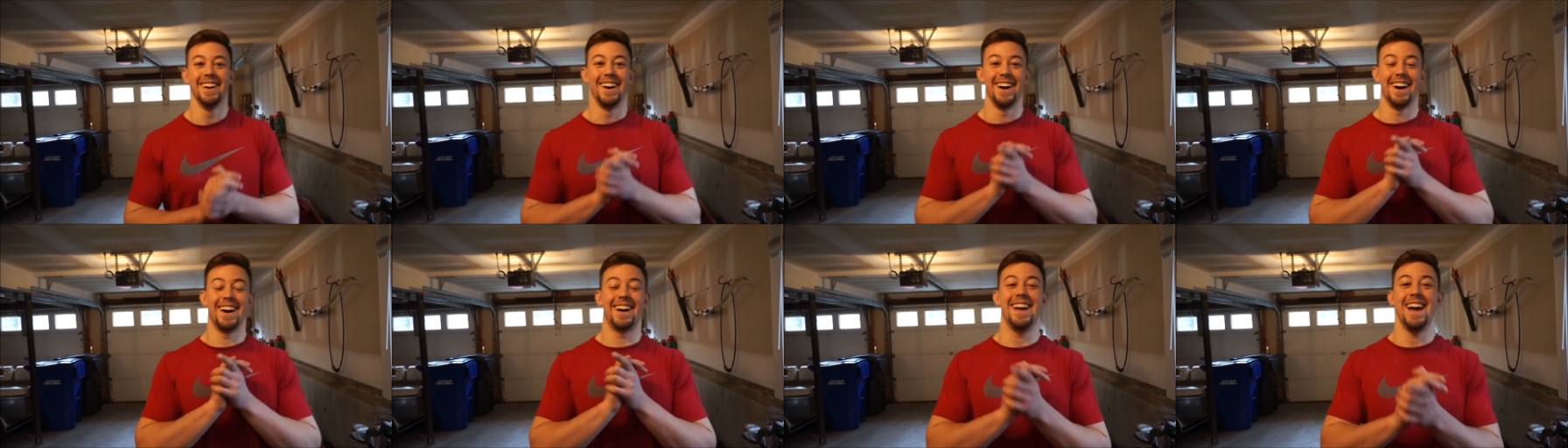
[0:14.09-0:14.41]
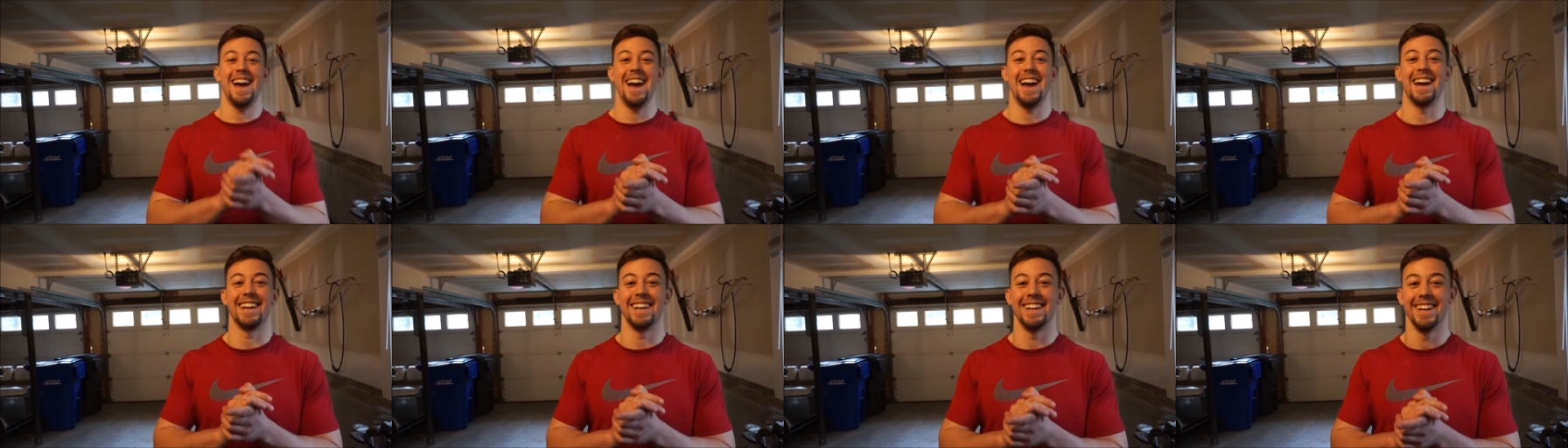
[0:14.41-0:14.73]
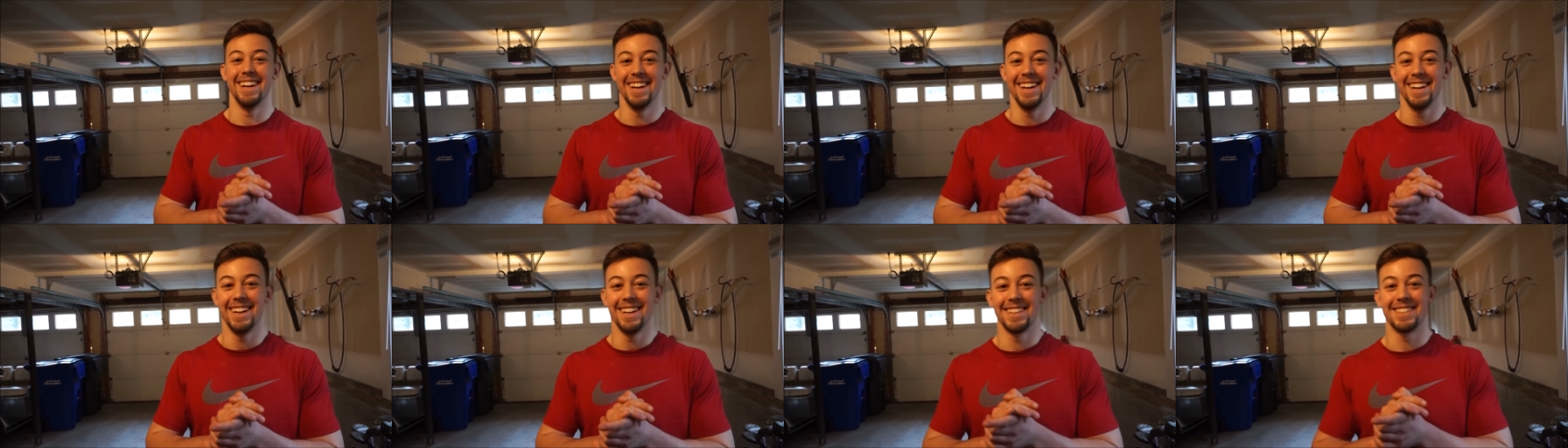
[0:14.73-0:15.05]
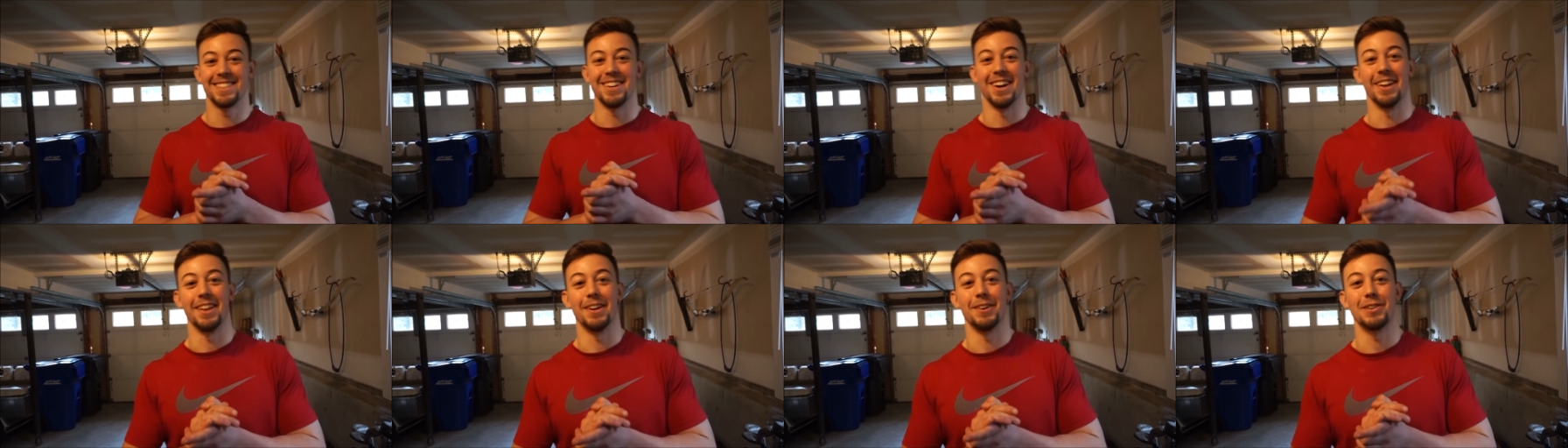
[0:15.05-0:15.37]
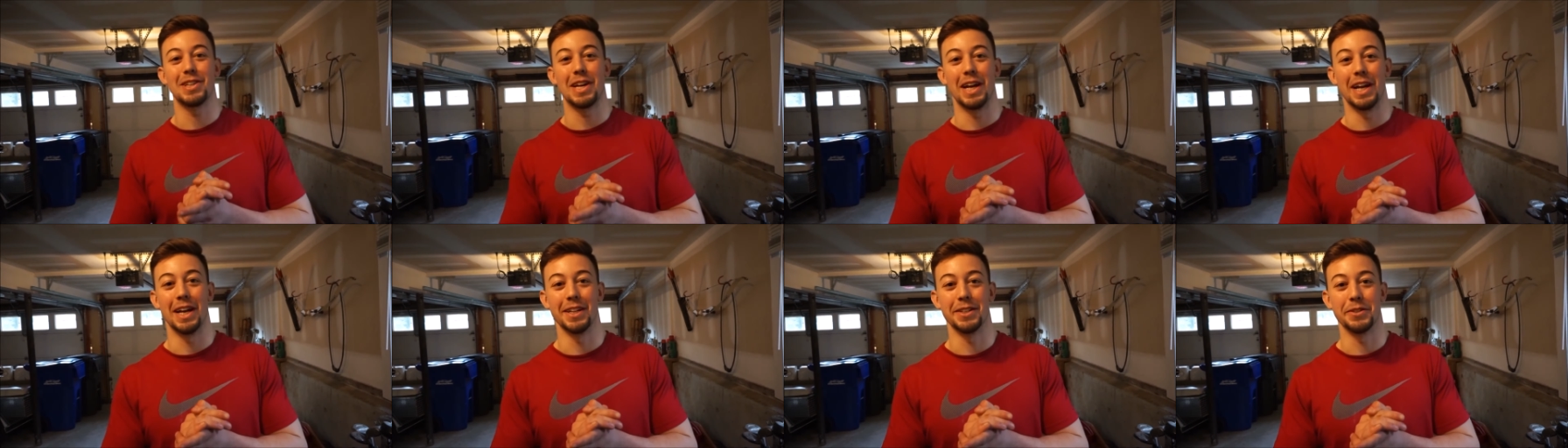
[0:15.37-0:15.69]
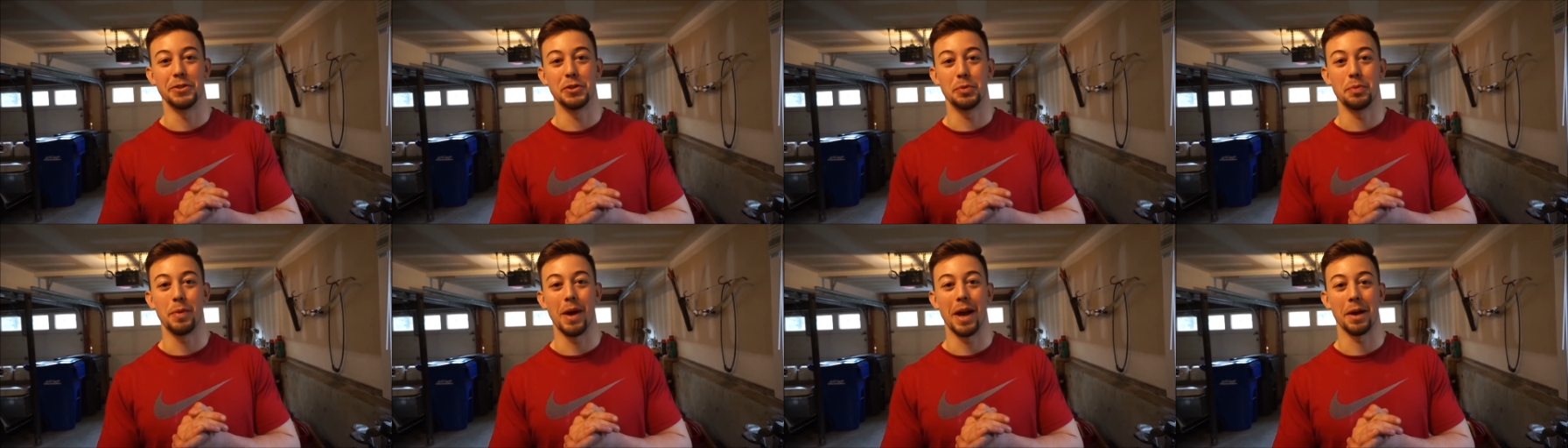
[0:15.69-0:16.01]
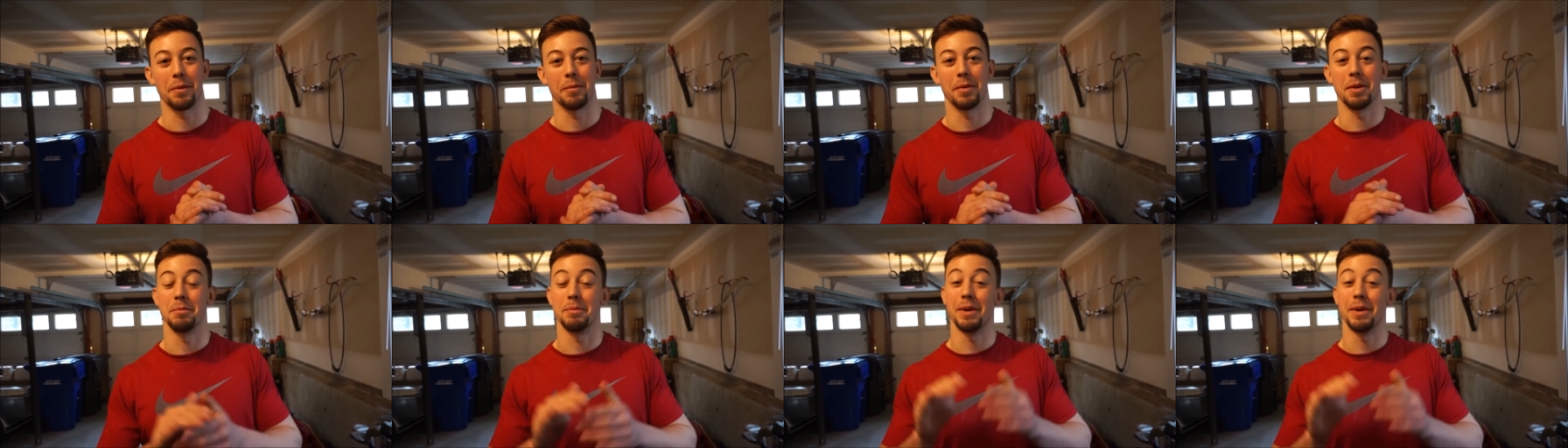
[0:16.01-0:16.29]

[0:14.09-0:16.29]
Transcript: Okay, sorry, that was kind of douchebag of me.